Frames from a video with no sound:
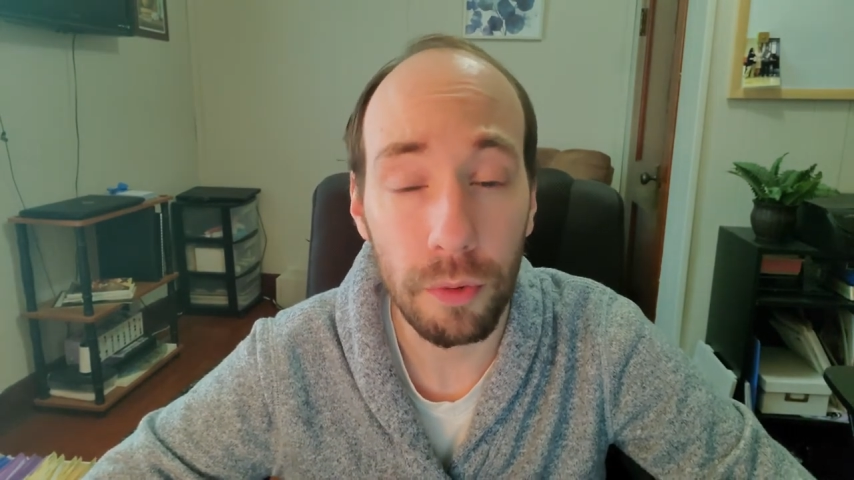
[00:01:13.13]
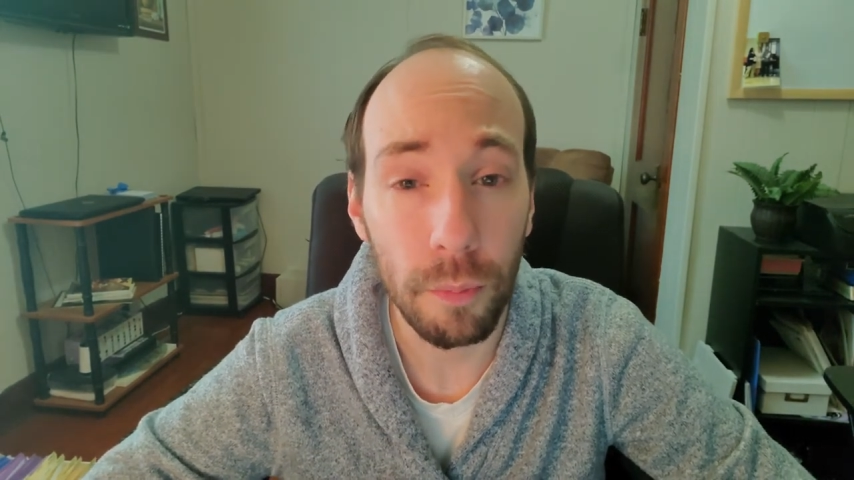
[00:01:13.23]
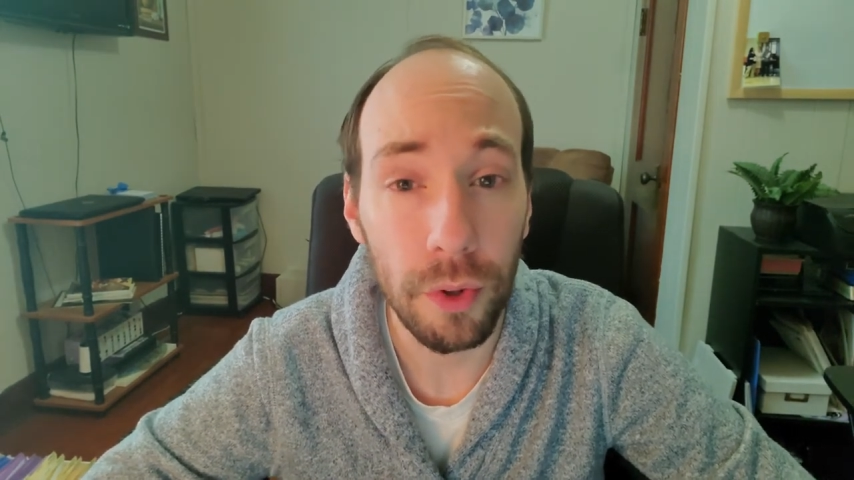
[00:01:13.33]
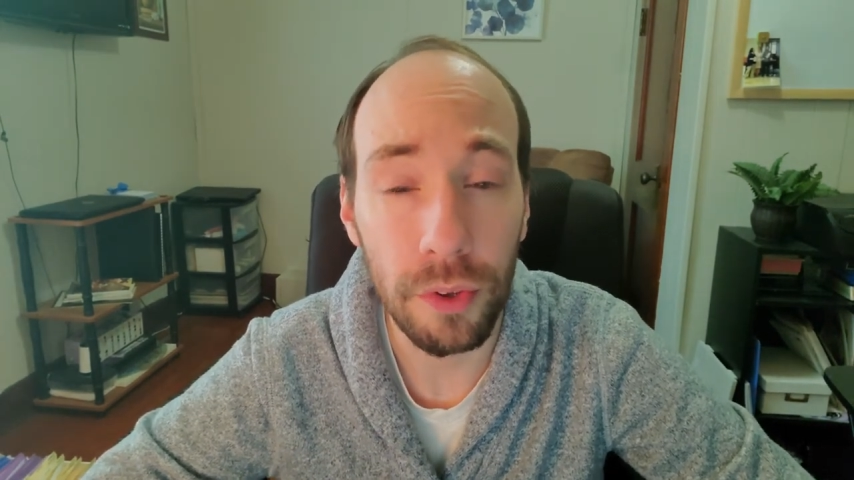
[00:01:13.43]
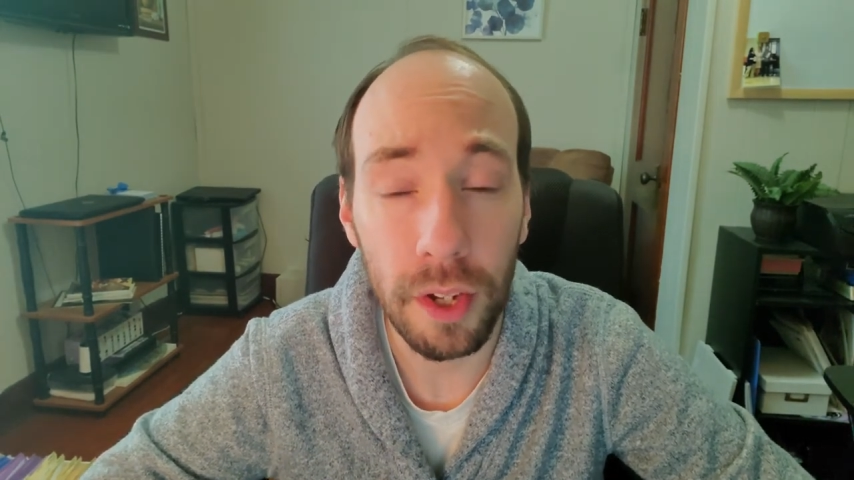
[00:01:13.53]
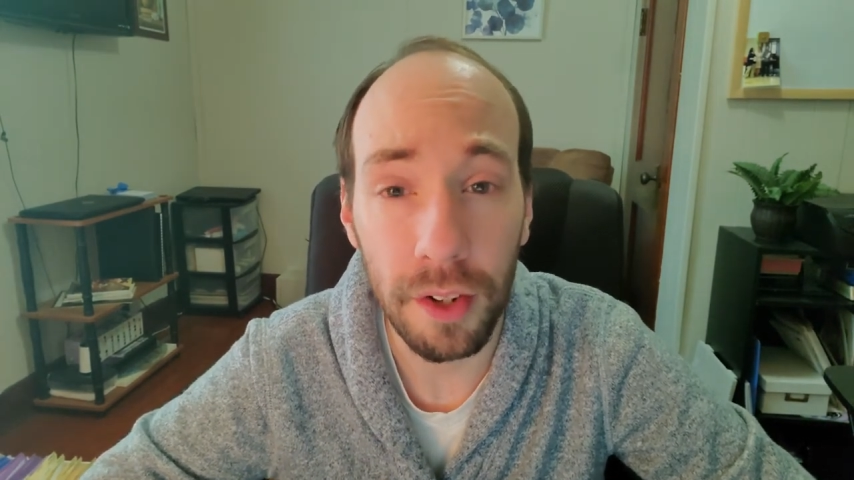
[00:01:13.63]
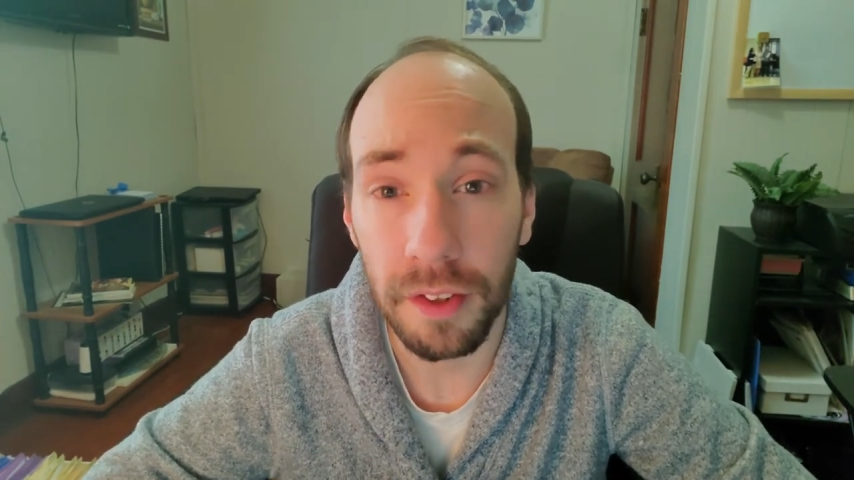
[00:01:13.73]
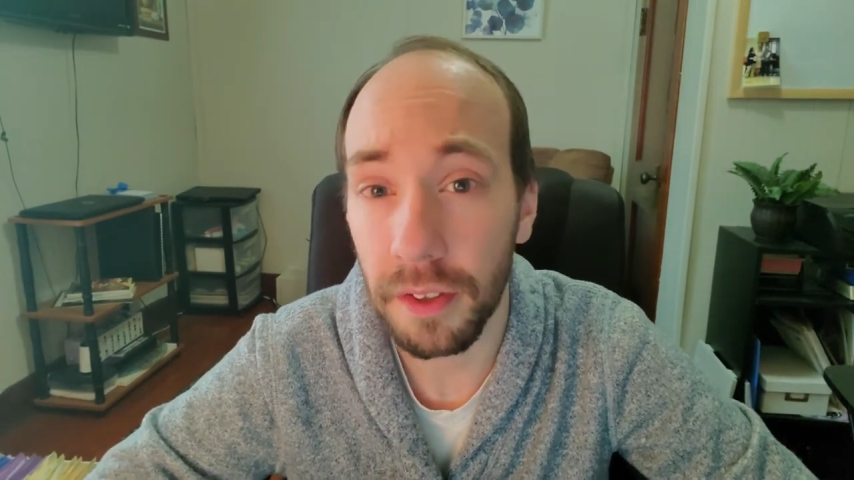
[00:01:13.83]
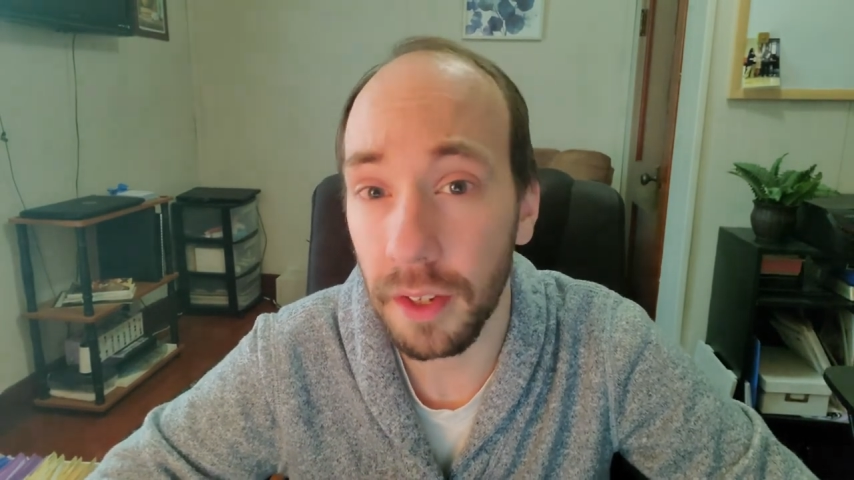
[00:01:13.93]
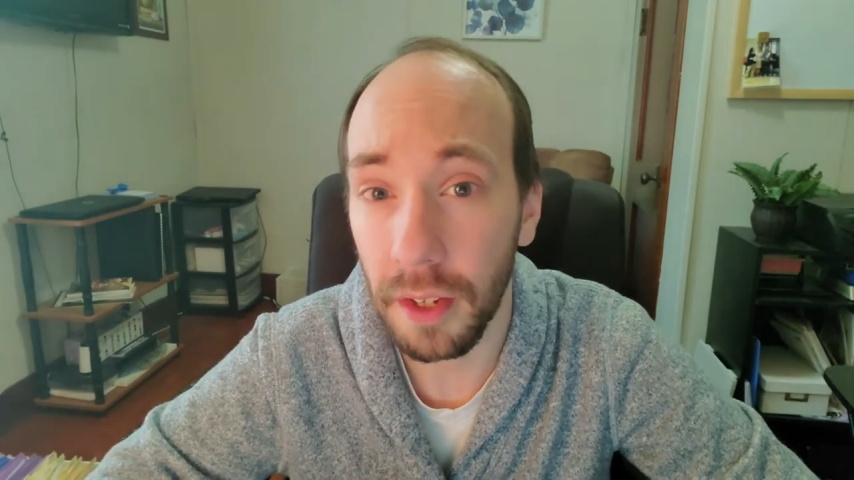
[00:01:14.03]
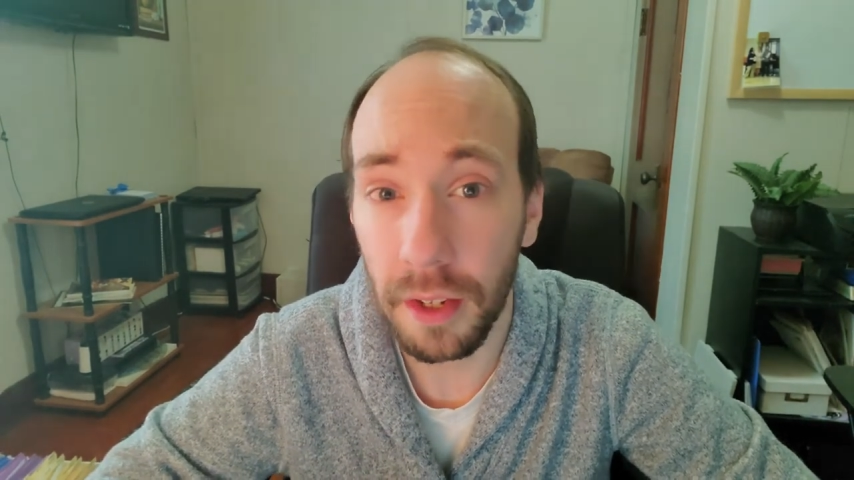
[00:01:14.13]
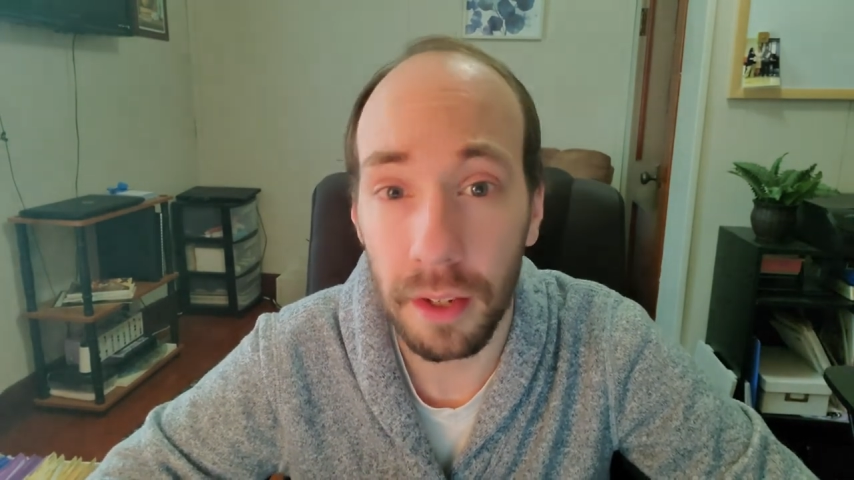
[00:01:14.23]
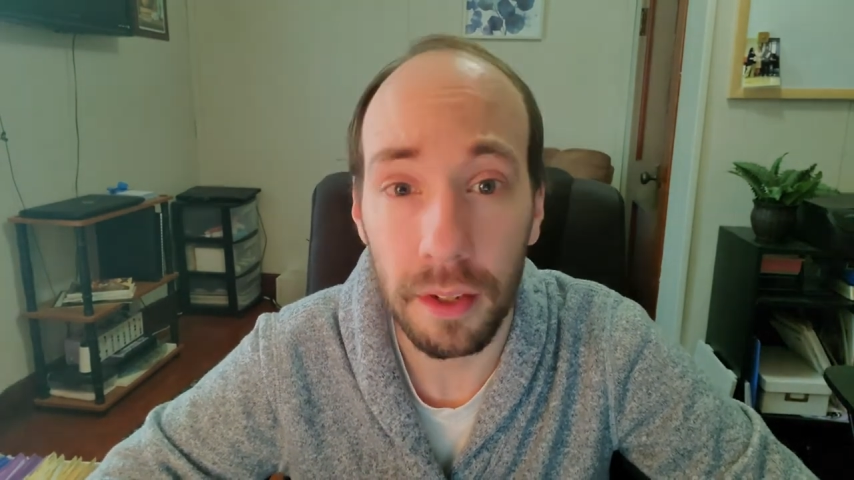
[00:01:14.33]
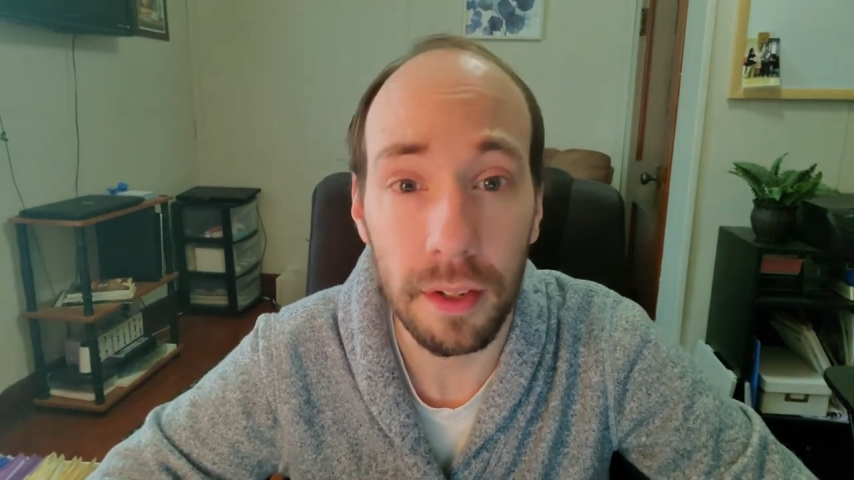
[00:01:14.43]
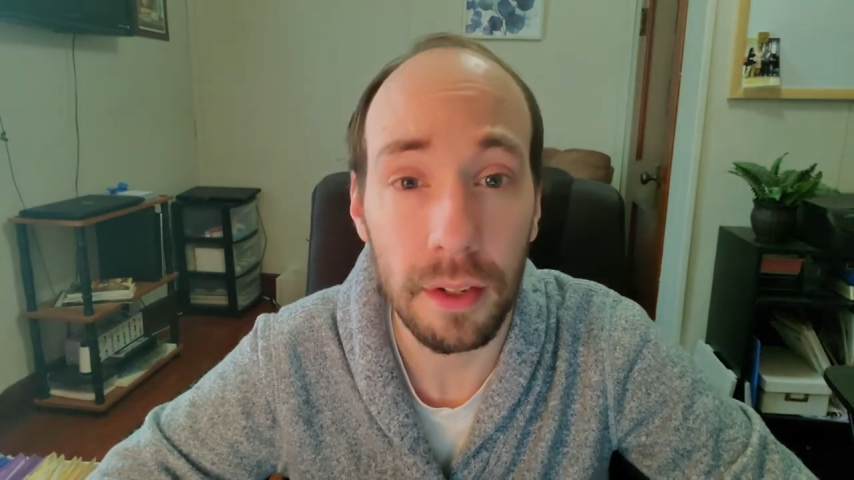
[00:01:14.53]
music to sing
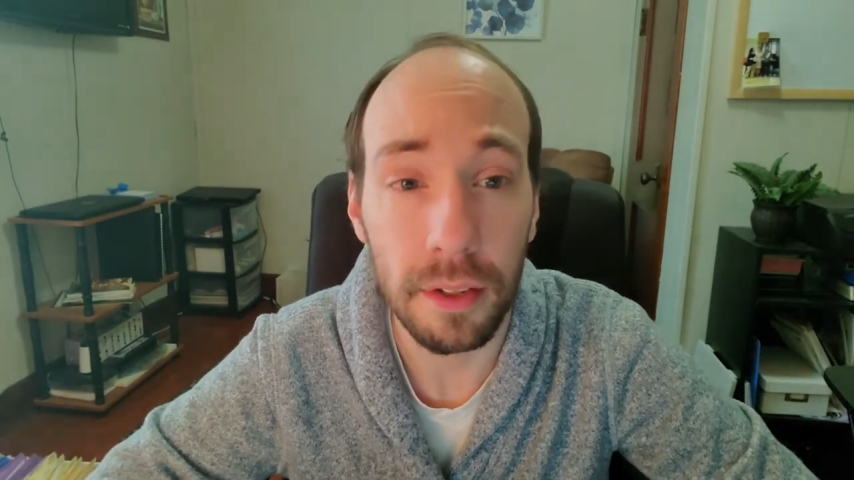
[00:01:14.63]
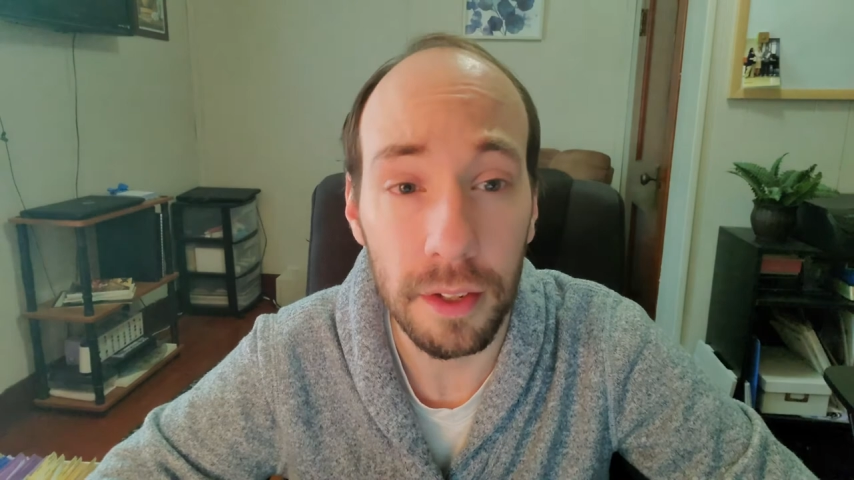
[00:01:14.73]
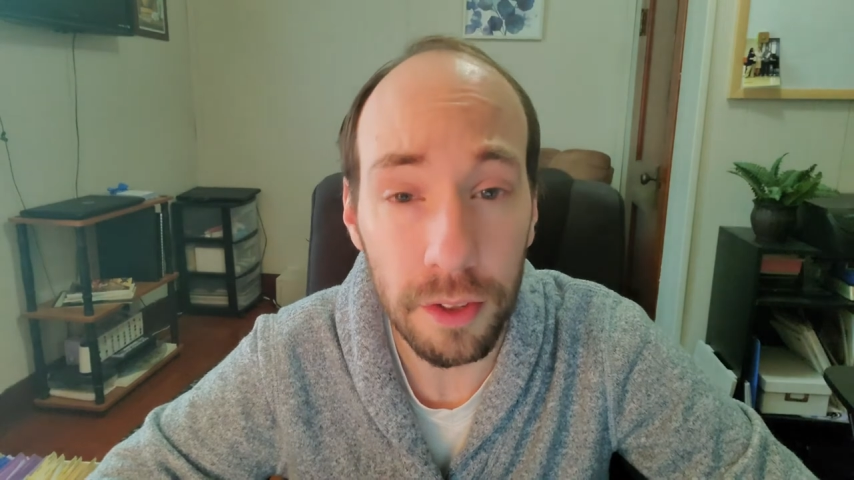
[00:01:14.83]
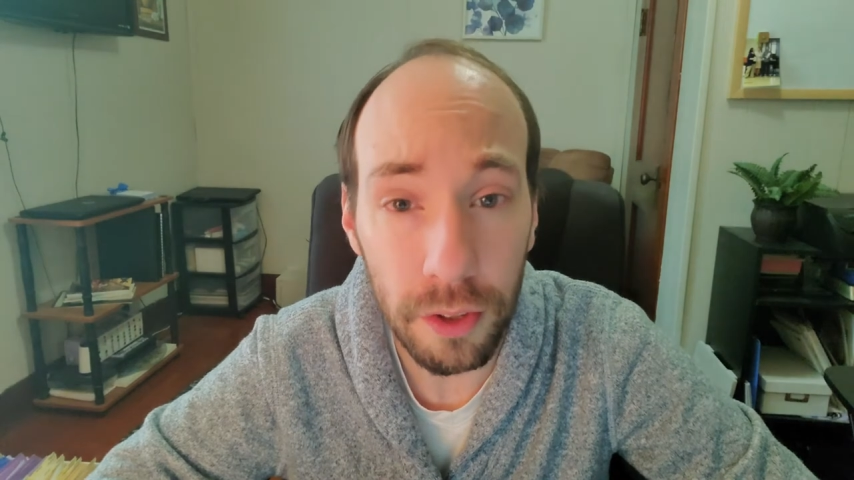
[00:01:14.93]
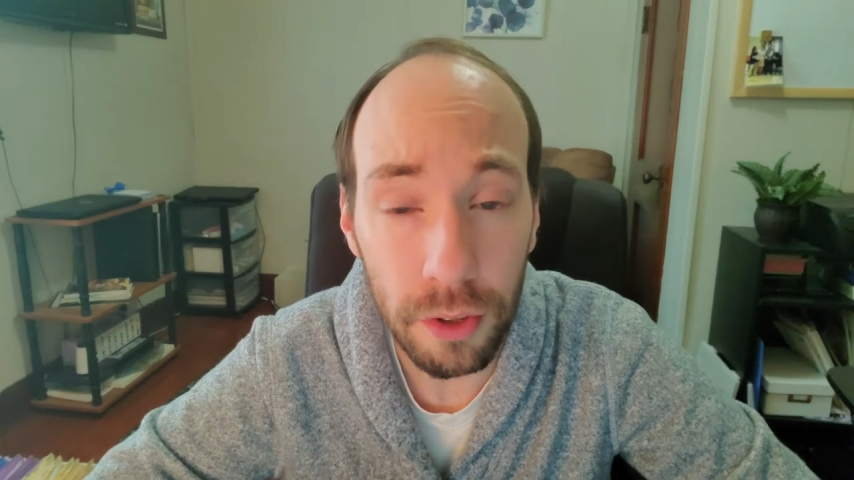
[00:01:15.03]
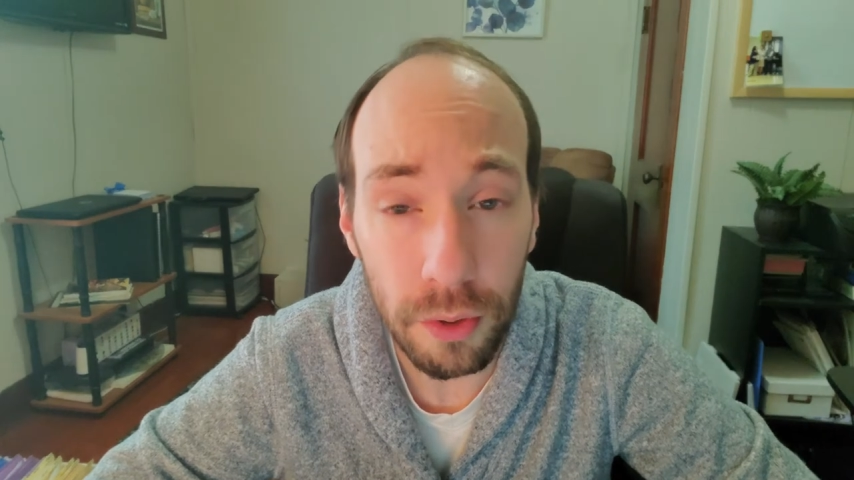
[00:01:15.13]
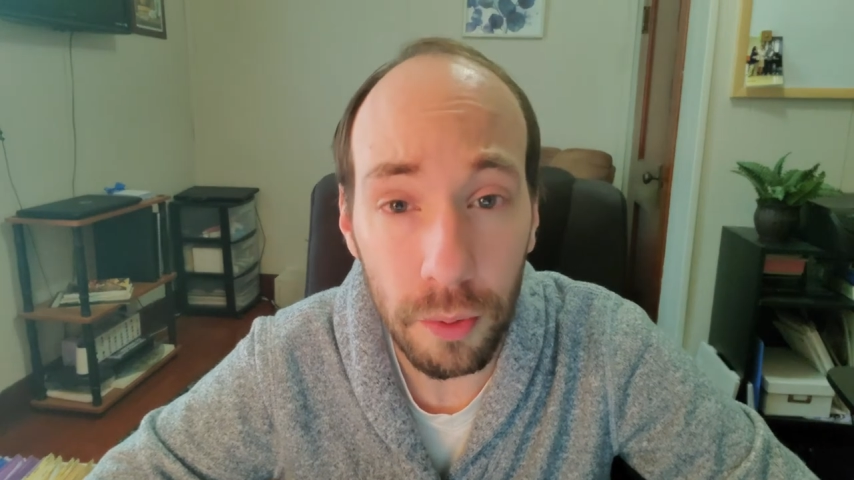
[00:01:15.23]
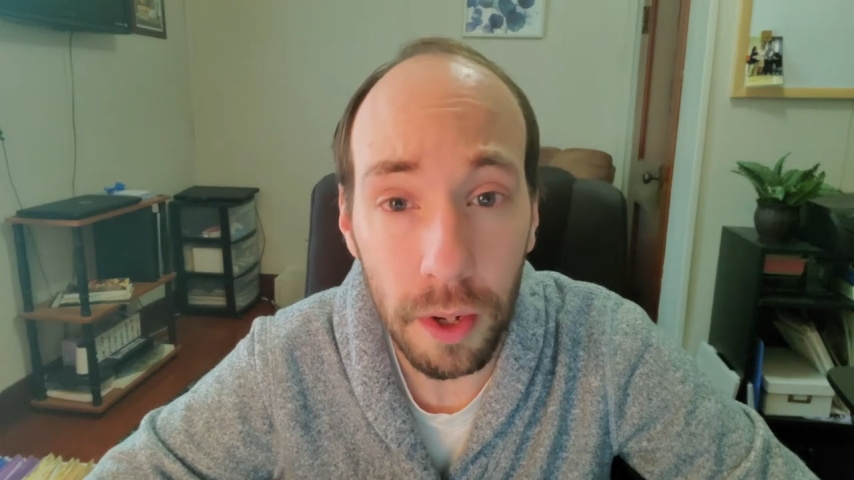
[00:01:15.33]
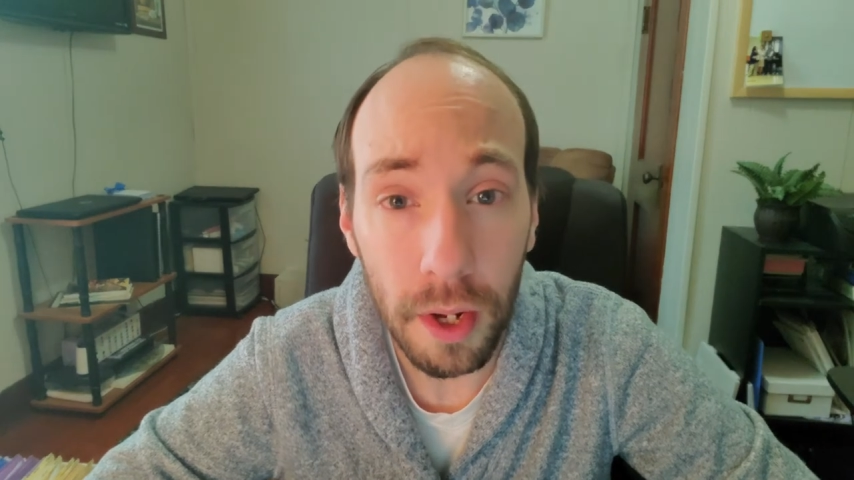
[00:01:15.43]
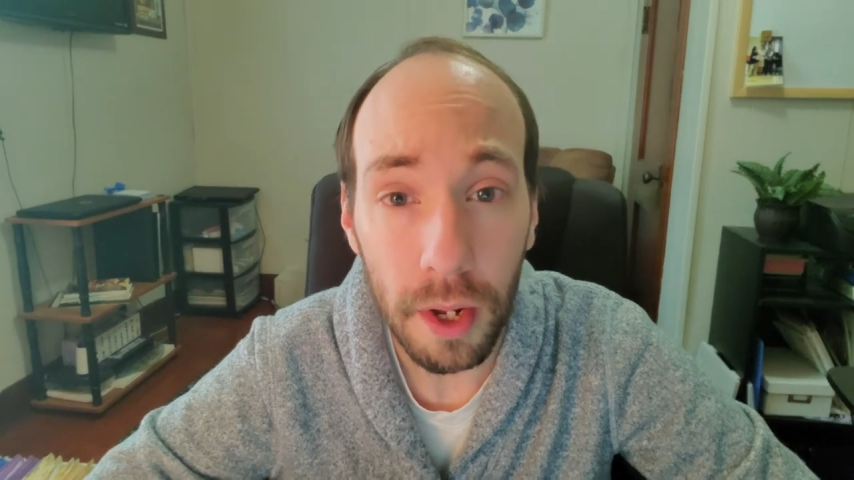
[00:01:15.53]
and to listen to,